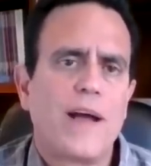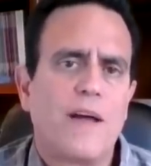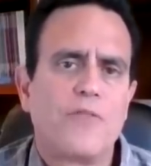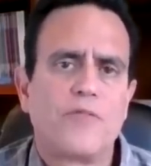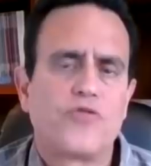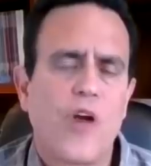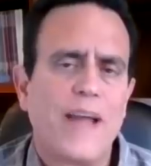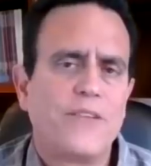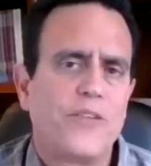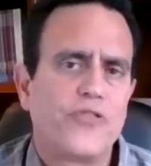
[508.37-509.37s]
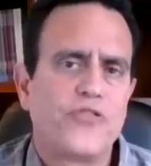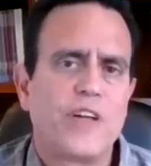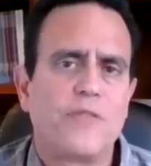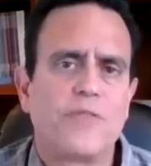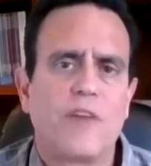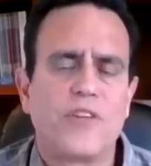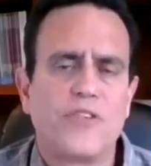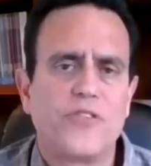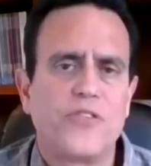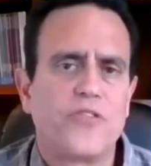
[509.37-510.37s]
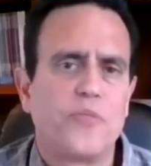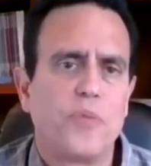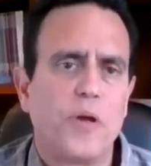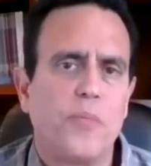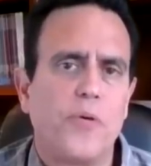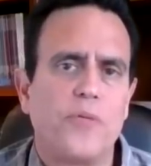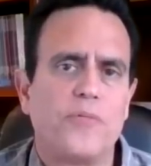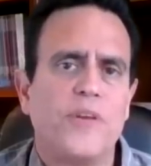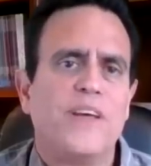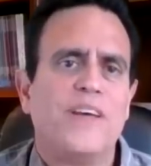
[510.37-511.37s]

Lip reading: I've tried to understand. I've listened to some people and